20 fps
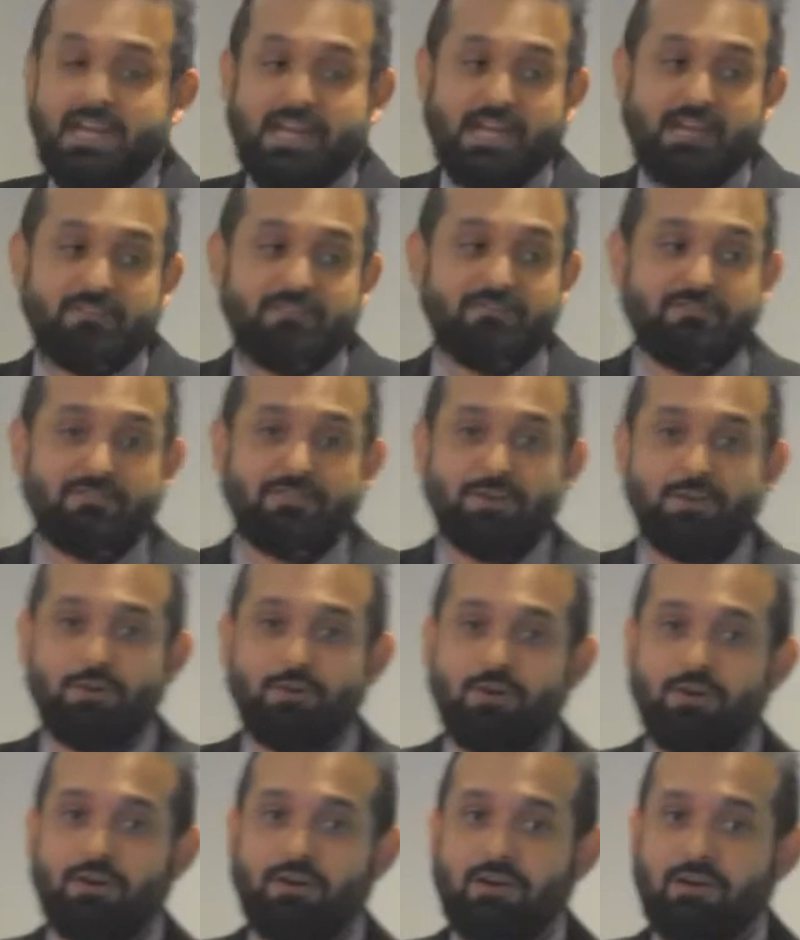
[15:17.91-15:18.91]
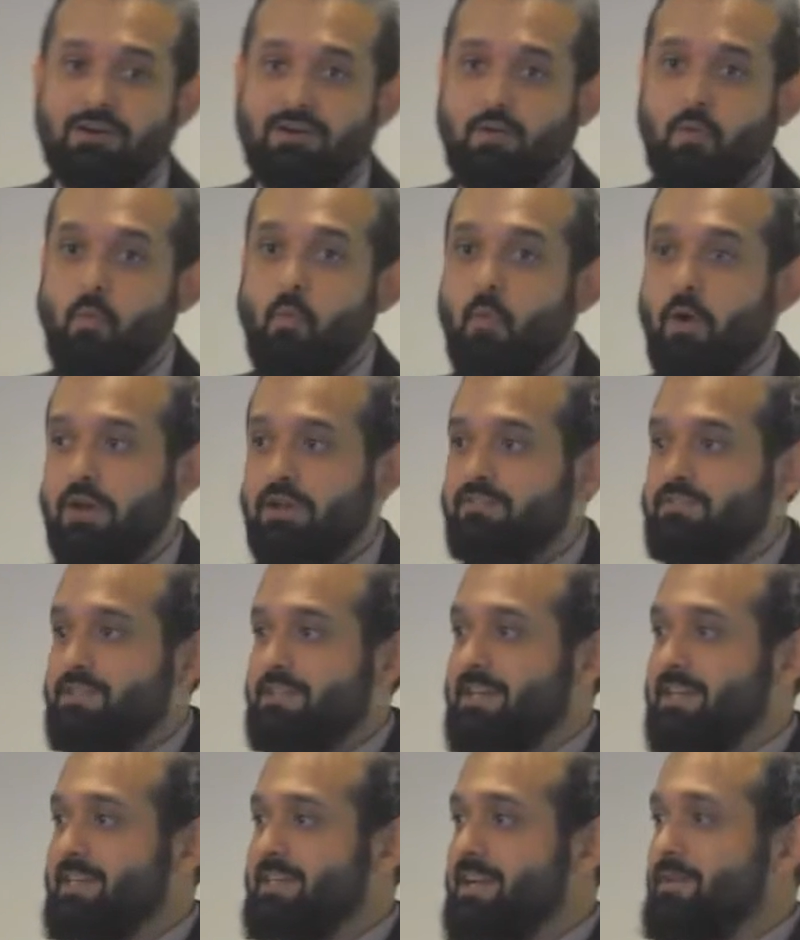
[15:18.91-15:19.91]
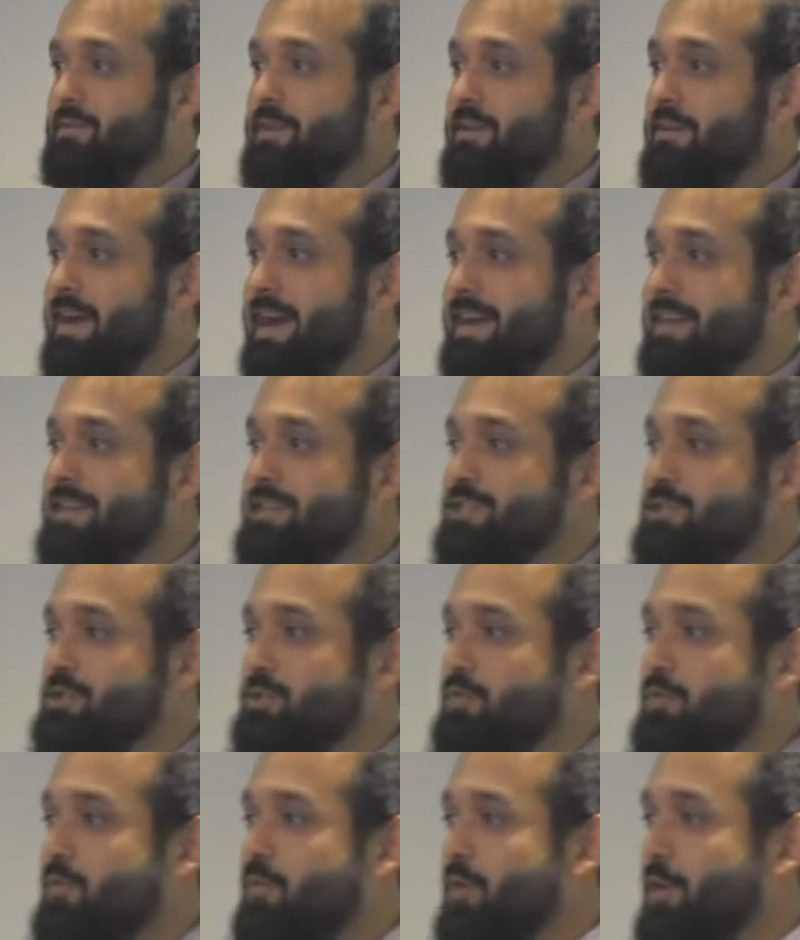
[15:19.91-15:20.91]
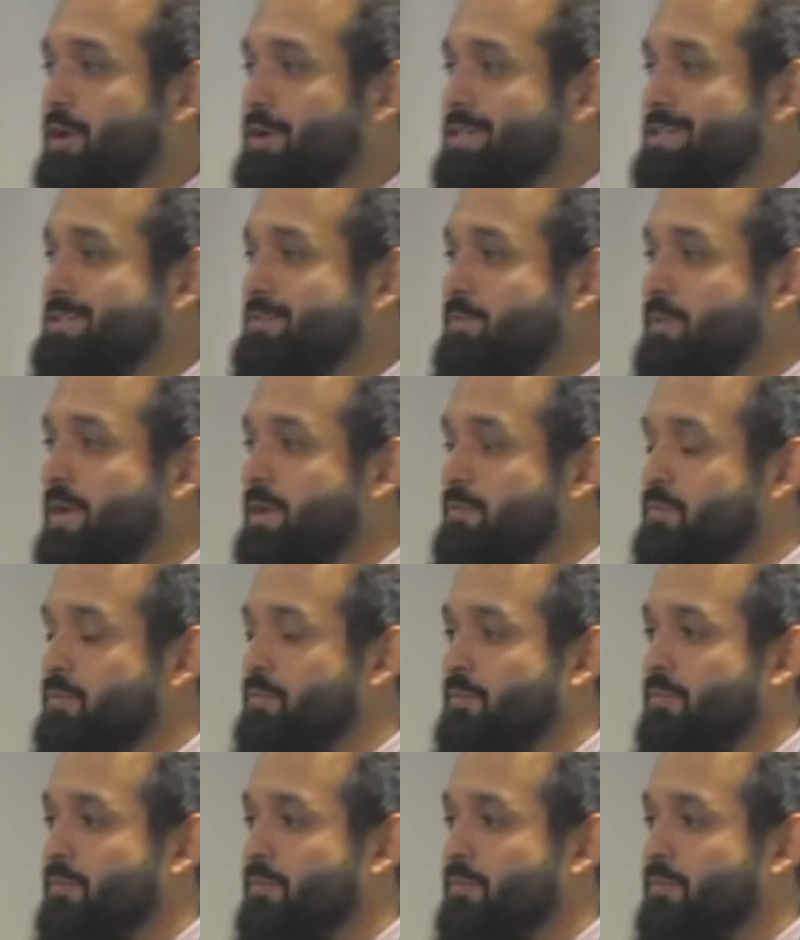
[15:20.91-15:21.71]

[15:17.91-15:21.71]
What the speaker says: If you're one of the things that we ran into was we